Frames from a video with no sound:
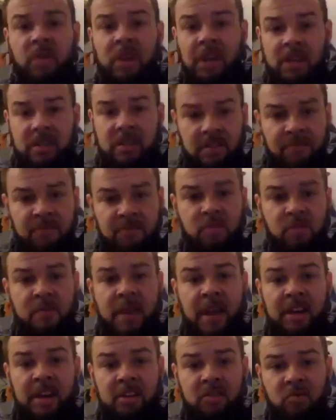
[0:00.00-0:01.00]
raids of
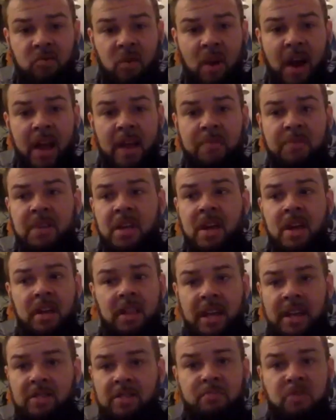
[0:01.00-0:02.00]
Germanic tribes,
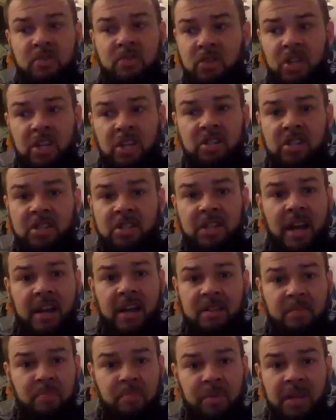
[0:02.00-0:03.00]
like shit just
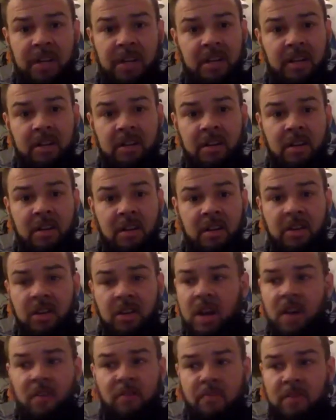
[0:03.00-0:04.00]
got depleted. The
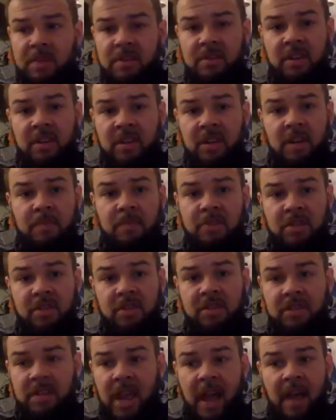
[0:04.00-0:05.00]
governments ended up
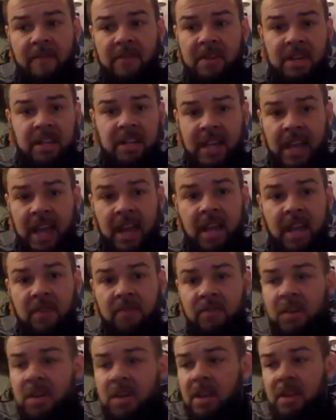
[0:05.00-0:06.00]
just having to cave.
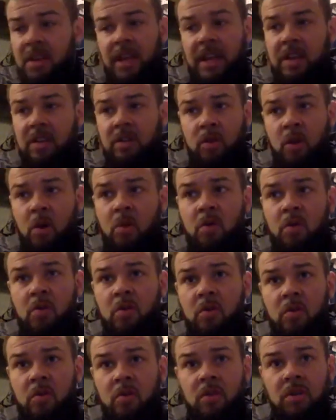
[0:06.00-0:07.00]
Like
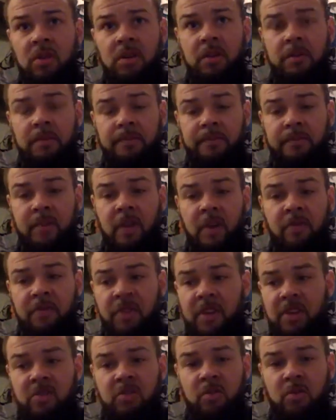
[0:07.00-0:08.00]
local
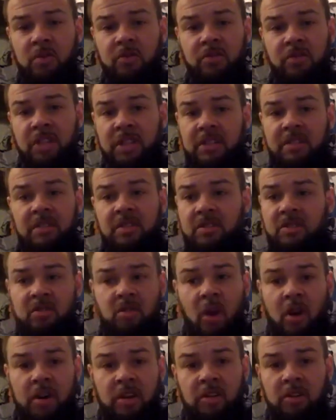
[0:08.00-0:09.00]
officials just
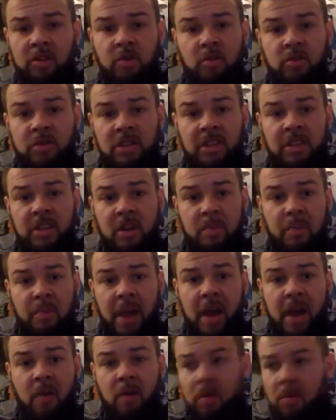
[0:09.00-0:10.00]
started losing their
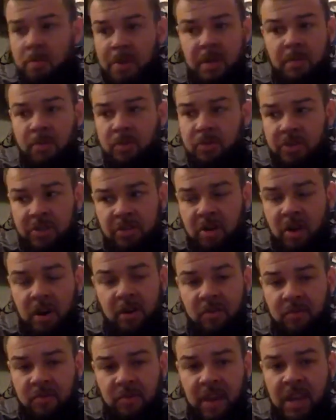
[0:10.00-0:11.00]
power. People just
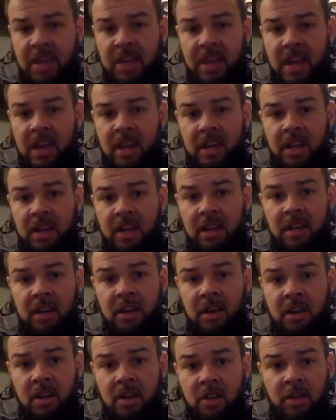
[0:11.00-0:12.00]
started vacating
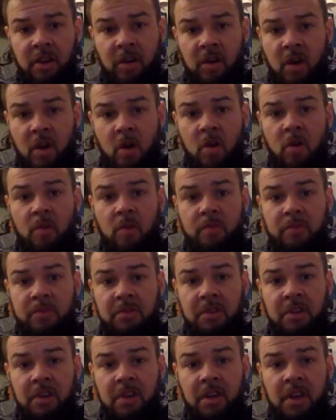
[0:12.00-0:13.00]
their homes.
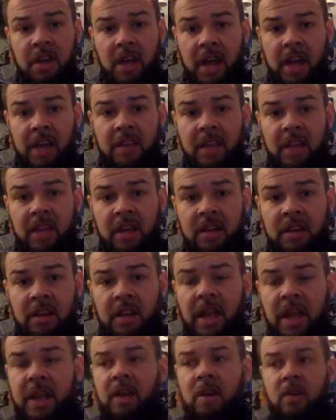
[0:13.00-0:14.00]
And then
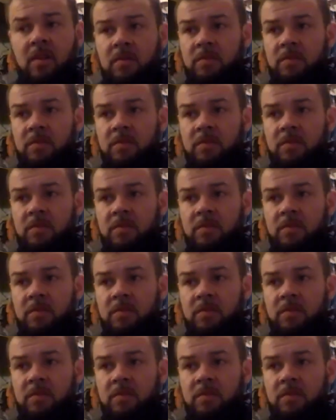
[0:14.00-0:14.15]
like